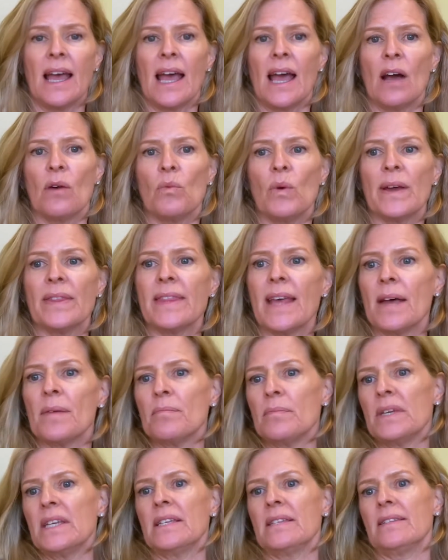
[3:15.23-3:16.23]
And what
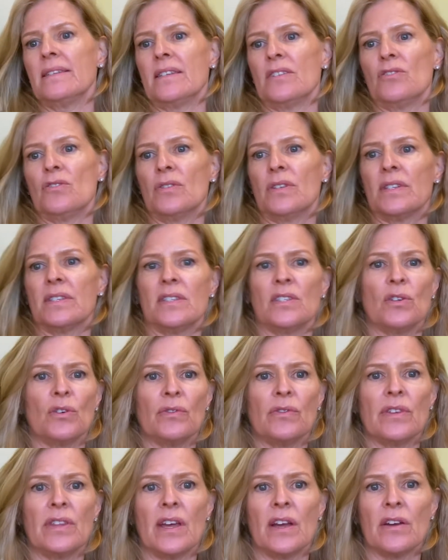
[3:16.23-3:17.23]
that means is, you can see
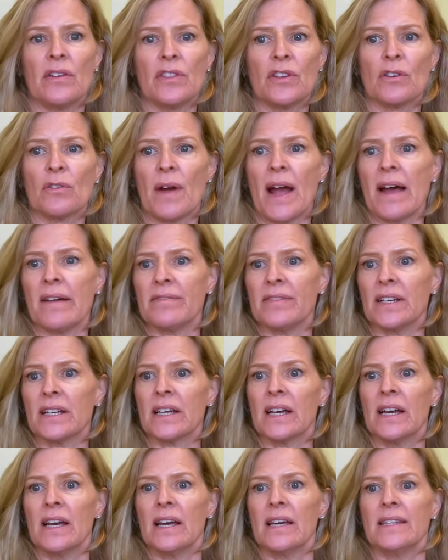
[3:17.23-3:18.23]
over there in the
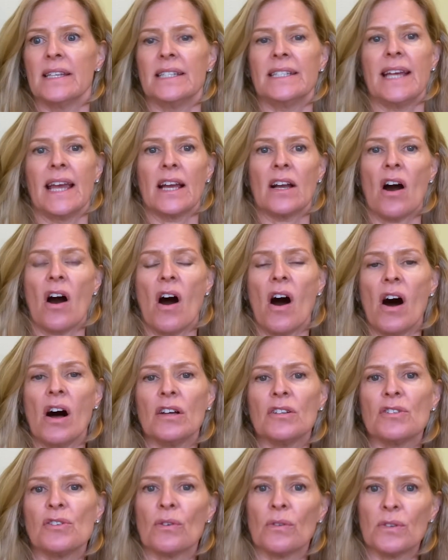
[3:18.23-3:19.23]
graphic, they take
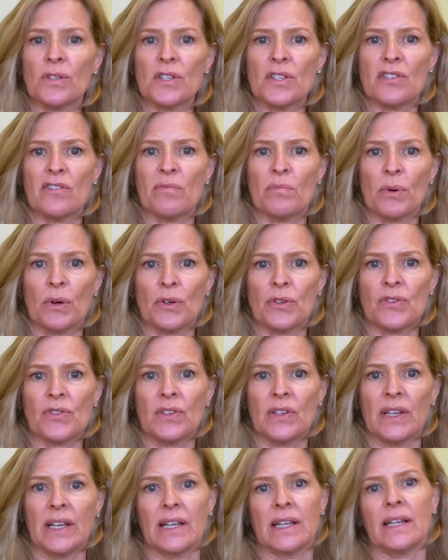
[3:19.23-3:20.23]
all sources of
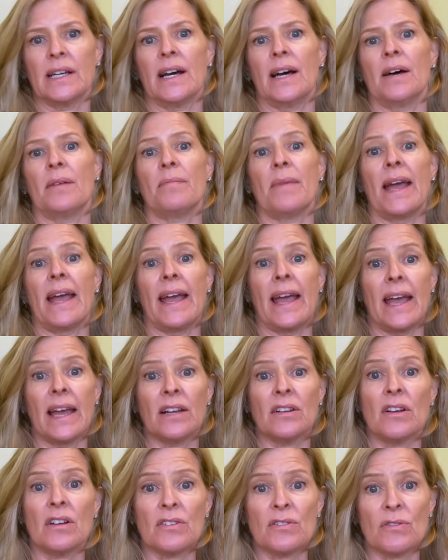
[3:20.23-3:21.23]
personal income
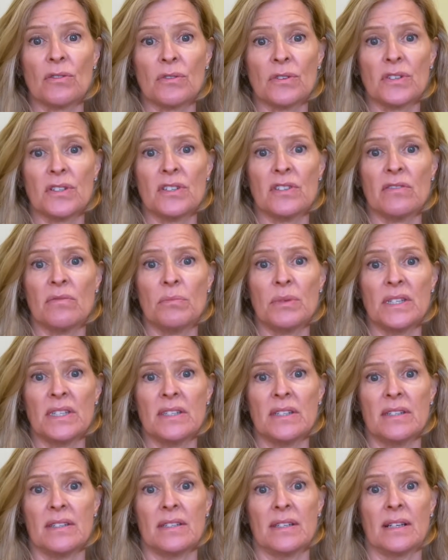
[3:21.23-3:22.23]
and all sources of
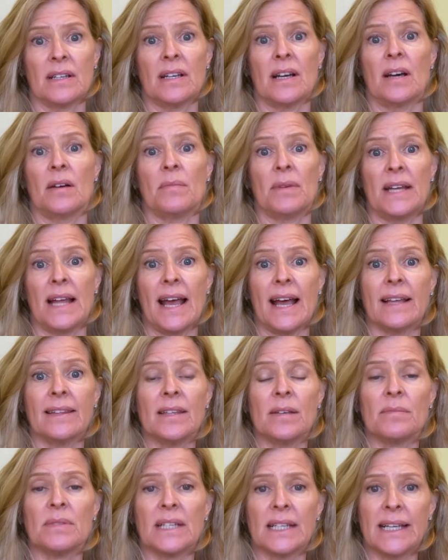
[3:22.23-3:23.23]
business income and add
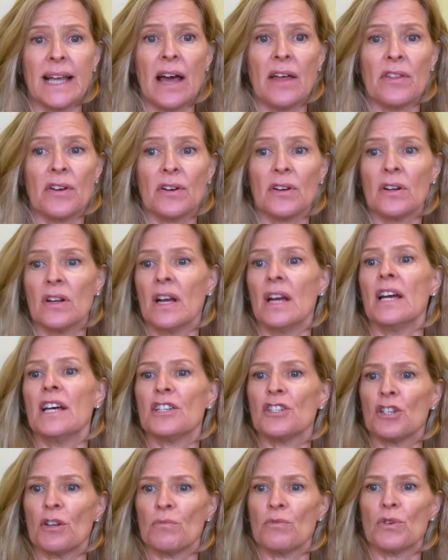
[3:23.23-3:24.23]
them together,
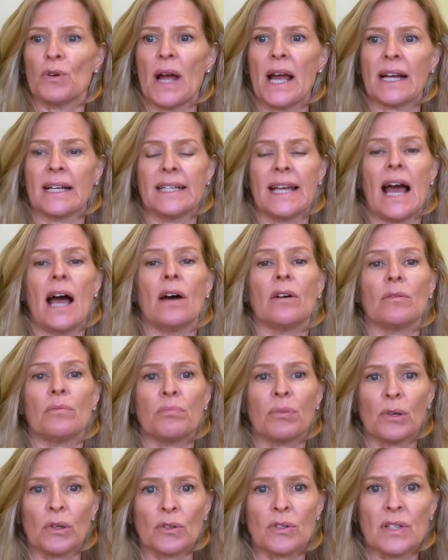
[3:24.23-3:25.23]
subtract out
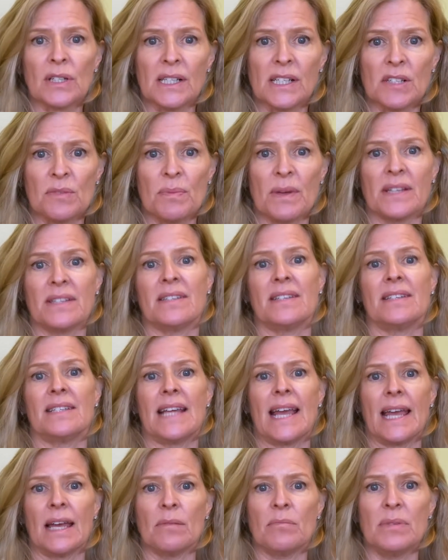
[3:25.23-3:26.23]
personal expenses
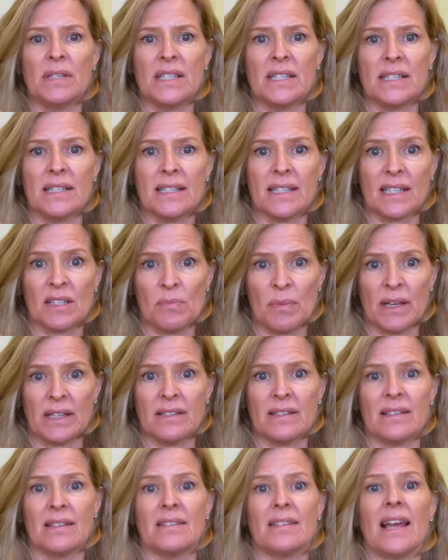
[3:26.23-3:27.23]
and business
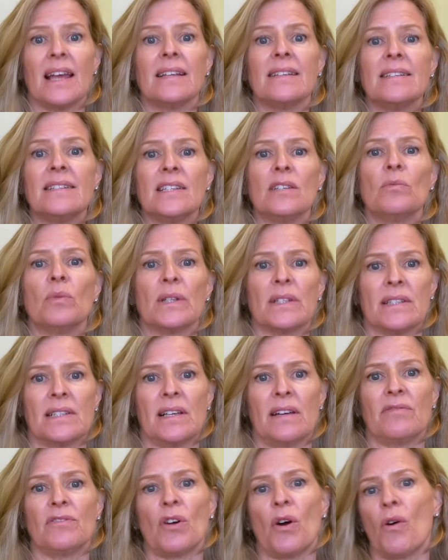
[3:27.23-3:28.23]
expenses, and see what's
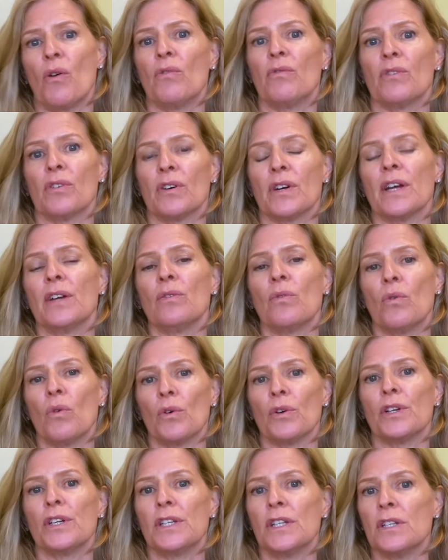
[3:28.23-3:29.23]
left over in
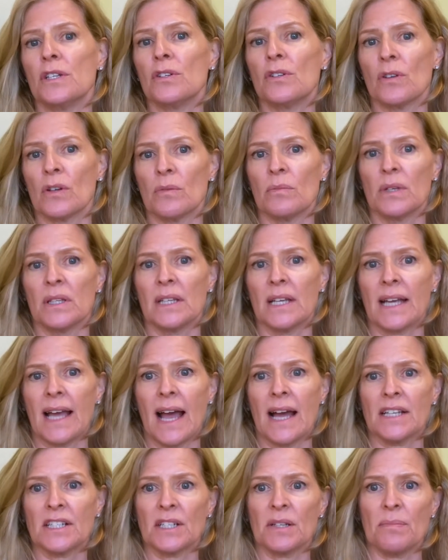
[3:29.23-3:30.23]
order to determine the
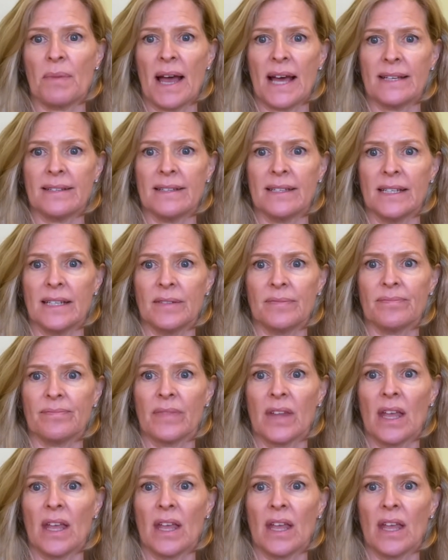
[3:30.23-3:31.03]
cash capacity.